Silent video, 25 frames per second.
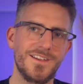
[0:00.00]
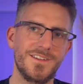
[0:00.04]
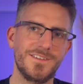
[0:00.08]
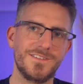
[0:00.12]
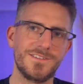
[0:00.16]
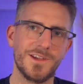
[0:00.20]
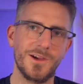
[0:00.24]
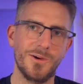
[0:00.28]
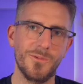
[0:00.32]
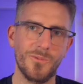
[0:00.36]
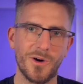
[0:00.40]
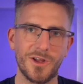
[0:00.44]

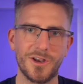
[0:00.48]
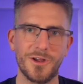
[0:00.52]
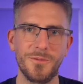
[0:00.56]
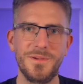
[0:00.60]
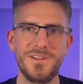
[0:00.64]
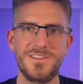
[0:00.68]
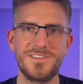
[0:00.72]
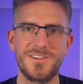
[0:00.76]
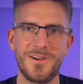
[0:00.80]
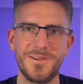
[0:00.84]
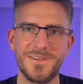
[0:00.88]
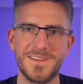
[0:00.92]
So what I'll
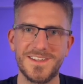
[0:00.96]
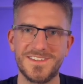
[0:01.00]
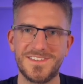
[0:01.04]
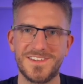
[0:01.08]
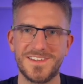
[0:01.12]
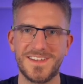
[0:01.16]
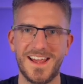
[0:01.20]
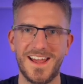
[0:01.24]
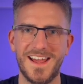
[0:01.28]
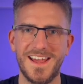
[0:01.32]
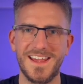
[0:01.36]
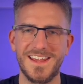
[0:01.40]
be showing you
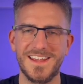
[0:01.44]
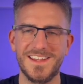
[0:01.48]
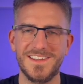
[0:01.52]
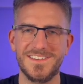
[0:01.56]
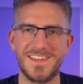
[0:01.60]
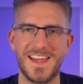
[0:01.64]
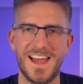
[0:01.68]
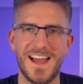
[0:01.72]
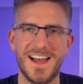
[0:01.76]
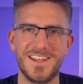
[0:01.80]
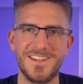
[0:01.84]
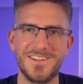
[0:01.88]
today
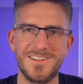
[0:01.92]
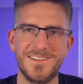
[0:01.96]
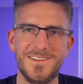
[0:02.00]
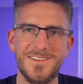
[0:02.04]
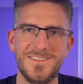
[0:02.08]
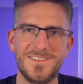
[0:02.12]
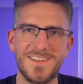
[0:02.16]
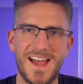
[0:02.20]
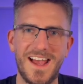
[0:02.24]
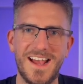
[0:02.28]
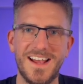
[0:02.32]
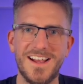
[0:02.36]
is how to
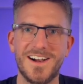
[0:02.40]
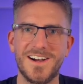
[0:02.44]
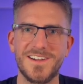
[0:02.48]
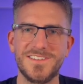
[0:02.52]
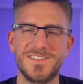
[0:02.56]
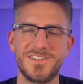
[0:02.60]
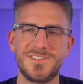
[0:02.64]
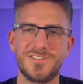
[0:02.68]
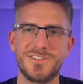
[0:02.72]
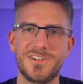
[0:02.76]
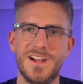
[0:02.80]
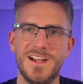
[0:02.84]
use AI
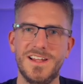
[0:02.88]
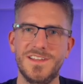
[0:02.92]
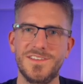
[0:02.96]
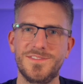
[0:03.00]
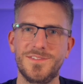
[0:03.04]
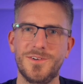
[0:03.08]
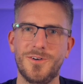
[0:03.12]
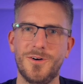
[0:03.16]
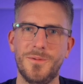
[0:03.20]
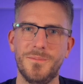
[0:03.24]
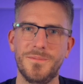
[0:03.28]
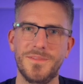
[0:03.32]
to
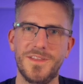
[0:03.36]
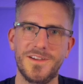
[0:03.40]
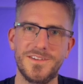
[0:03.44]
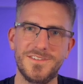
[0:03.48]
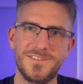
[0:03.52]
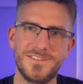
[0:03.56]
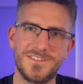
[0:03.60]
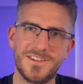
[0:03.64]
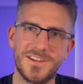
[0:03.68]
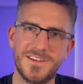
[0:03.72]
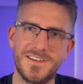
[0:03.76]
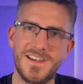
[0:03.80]
transform
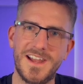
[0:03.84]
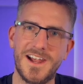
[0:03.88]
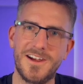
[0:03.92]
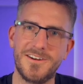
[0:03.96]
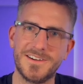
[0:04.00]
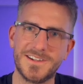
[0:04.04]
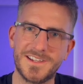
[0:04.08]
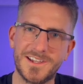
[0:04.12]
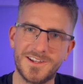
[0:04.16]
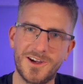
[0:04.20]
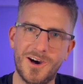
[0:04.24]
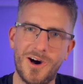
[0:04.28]
those
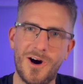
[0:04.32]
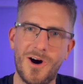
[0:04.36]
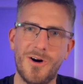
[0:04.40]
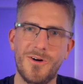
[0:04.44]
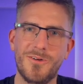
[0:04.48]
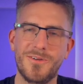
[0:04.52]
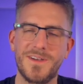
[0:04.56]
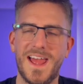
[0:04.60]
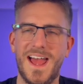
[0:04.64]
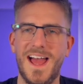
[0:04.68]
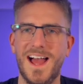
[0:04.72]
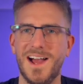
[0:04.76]
generic
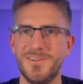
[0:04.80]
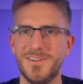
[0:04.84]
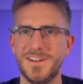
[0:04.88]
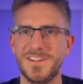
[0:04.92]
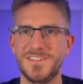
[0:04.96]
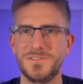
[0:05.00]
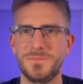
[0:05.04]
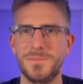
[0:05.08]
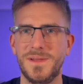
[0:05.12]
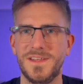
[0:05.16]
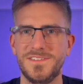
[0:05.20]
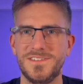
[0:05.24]
cold
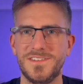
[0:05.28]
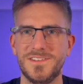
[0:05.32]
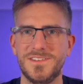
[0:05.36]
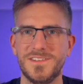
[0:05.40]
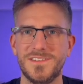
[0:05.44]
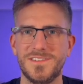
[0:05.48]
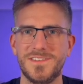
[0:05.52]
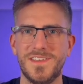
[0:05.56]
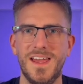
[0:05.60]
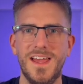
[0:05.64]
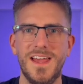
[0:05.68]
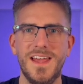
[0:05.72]
outreach
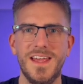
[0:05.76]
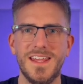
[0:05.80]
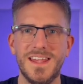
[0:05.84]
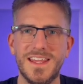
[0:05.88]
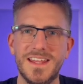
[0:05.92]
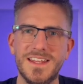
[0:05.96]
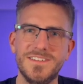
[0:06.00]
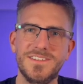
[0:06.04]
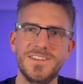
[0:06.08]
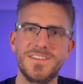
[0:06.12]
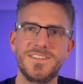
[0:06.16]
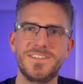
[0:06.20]
messages
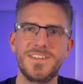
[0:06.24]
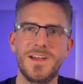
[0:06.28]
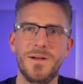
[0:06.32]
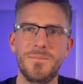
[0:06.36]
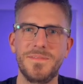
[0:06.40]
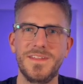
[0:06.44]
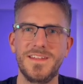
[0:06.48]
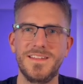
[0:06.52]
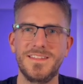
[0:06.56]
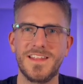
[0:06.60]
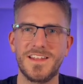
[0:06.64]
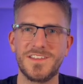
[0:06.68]
into
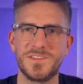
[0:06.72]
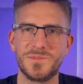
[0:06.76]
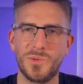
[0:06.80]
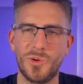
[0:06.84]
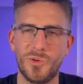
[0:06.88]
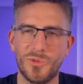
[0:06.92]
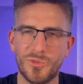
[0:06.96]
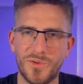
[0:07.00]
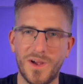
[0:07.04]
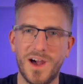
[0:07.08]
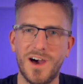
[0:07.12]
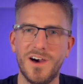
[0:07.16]
something that's
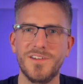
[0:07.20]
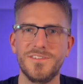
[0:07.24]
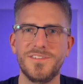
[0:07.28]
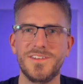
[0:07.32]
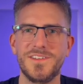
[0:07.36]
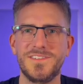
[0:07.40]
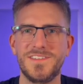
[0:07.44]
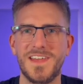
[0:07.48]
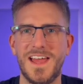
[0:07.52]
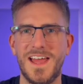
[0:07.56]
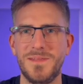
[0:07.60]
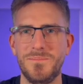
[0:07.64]
more
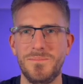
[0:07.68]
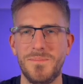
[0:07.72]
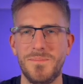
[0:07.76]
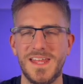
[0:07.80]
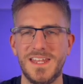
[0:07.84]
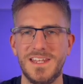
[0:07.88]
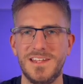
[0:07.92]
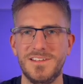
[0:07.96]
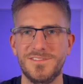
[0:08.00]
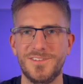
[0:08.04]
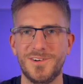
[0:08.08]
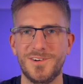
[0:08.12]
relevant and
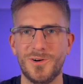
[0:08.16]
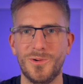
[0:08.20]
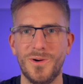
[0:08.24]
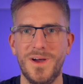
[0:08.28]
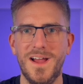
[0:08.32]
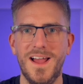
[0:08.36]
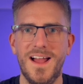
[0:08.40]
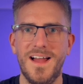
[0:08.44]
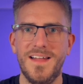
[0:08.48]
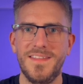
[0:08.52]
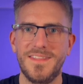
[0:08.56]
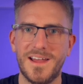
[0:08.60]

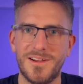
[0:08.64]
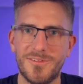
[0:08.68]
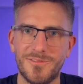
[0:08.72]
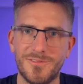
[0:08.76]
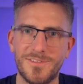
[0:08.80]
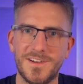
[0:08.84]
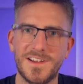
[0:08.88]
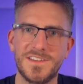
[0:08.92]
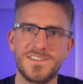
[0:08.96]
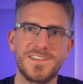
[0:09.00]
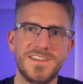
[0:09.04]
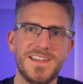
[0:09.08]
meaningful that
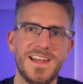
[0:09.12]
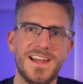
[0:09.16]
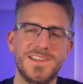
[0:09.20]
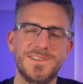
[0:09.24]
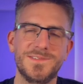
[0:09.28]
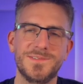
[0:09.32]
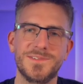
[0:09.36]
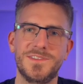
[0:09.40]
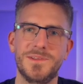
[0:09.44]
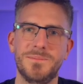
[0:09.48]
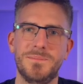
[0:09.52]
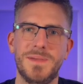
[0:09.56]

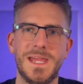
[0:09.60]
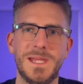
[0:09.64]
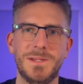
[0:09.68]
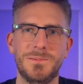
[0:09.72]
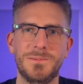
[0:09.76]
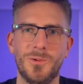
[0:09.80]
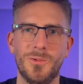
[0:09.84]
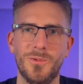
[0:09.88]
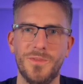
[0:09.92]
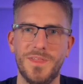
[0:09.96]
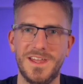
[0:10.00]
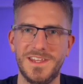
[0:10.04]
resonates with the
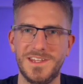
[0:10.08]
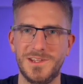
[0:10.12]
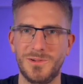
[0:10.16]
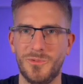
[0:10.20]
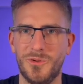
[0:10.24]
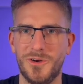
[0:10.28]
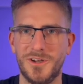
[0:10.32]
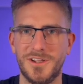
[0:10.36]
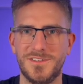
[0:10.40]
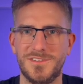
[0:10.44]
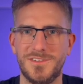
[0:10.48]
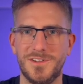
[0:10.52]
people that you
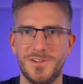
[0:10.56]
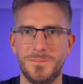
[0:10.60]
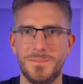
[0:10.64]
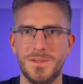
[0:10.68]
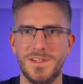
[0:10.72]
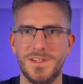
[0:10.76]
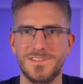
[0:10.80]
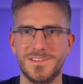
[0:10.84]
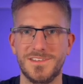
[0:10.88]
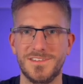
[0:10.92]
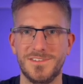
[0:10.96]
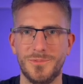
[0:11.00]
want to do
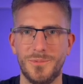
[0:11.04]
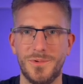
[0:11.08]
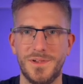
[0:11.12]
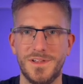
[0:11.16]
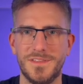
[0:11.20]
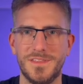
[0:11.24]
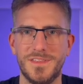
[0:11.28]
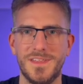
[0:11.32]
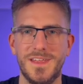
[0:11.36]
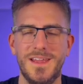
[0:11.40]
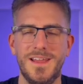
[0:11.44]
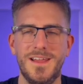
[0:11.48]
business
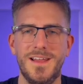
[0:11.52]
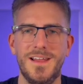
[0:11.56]
with.